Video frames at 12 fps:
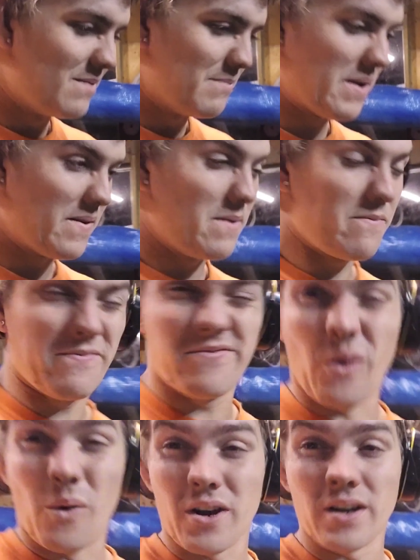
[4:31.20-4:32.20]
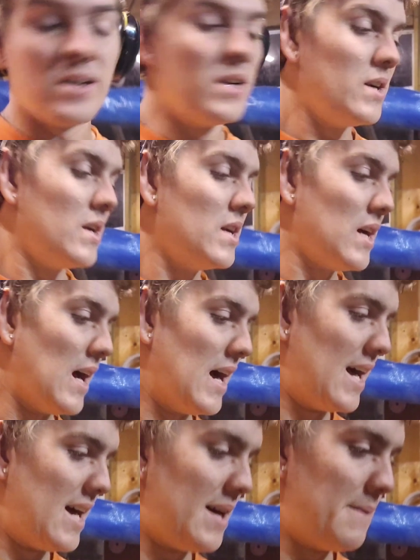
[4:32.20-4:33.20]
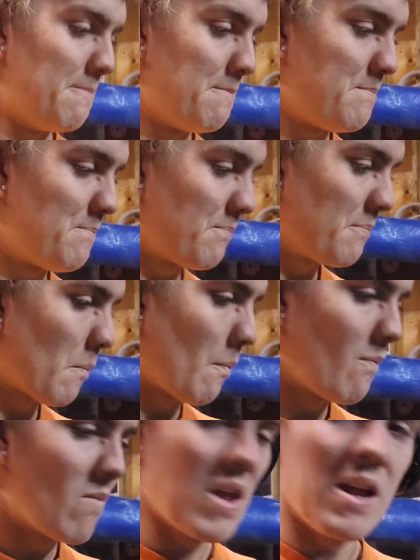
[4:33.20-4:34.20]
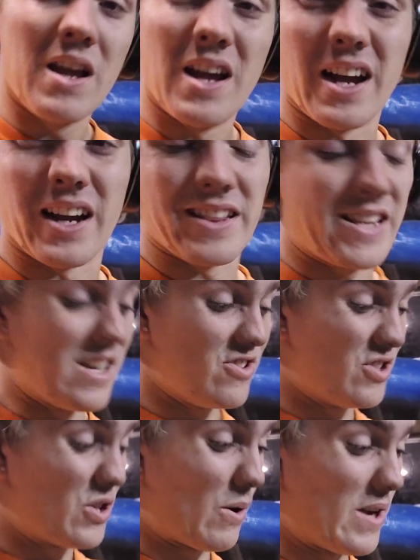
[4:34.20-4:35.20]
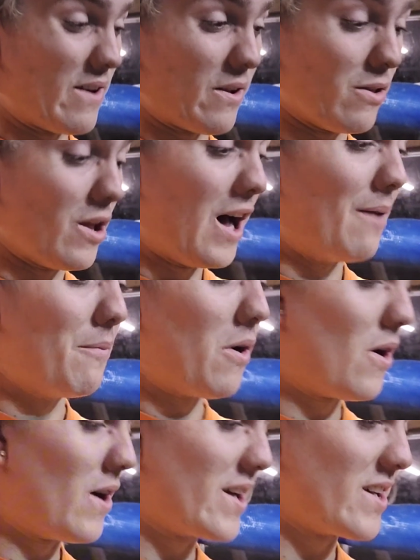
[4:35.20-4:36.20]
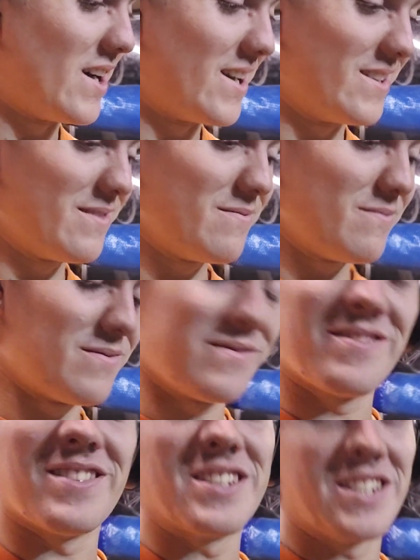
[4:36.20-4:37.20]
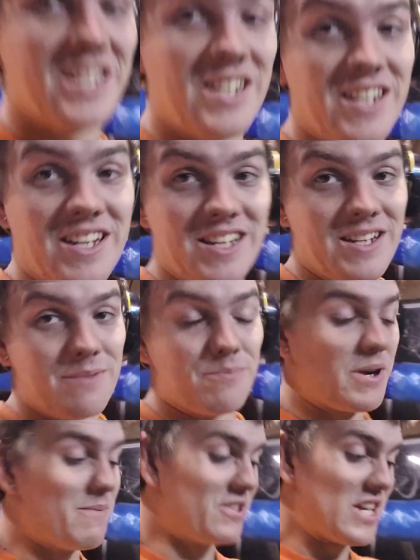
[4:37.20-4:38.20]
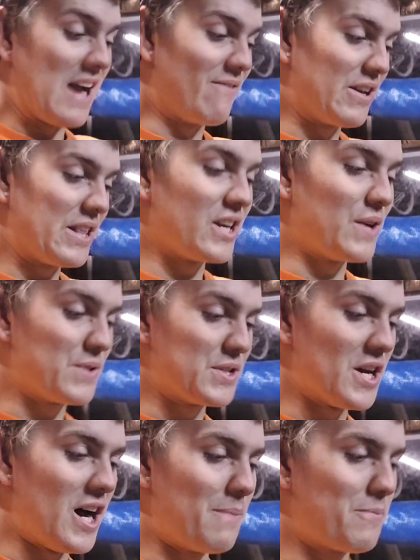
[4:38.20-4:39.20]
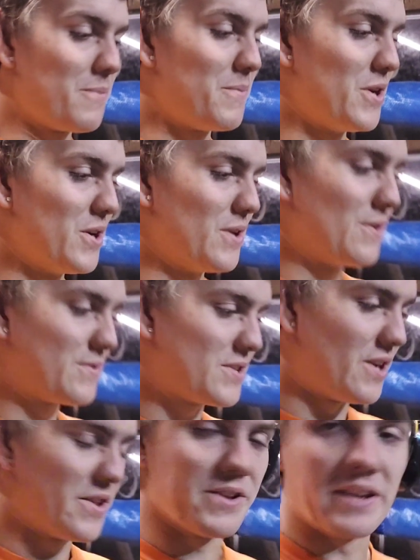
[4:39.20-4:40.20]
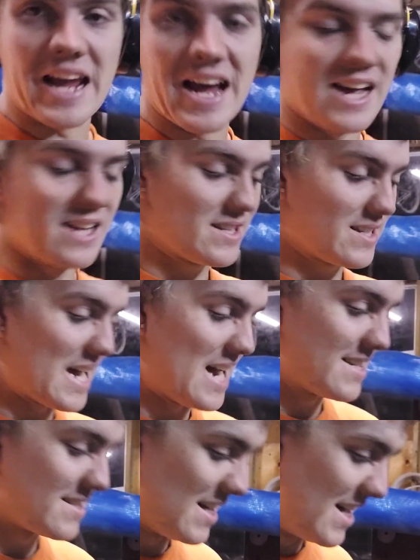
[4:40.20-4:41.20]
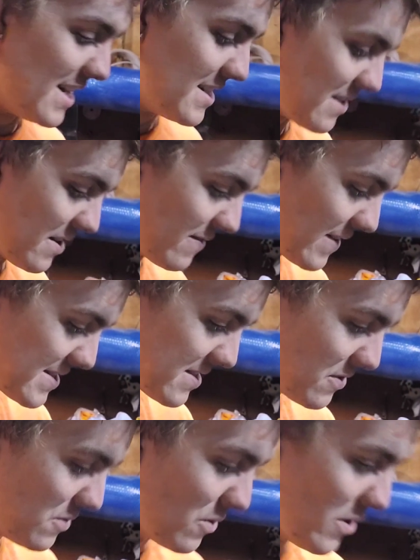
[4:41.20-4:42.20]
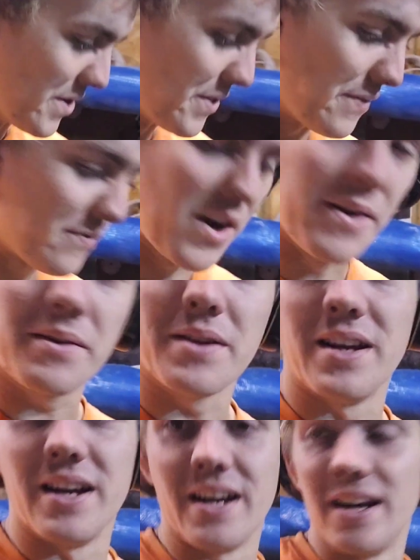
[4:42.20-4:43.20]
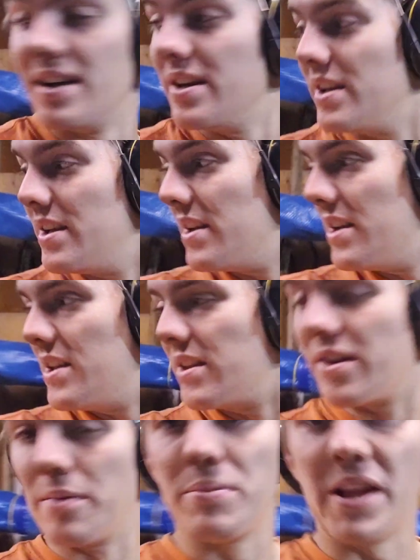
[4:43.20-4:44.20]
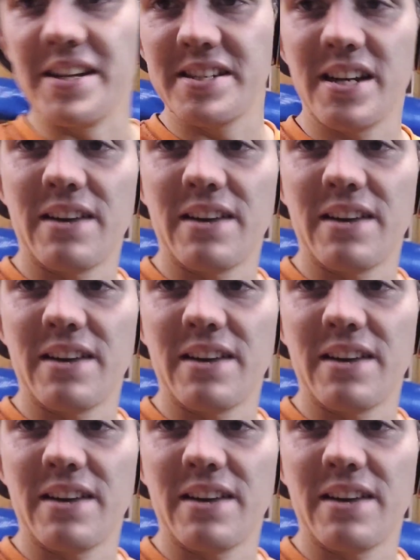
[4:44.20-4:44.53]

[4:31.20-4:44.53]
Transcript: maybe 4. I got the engine tore down a lot more. I got pretty much everything off the top removed, all the gas lines, all the rest of the coolant, the front little plates and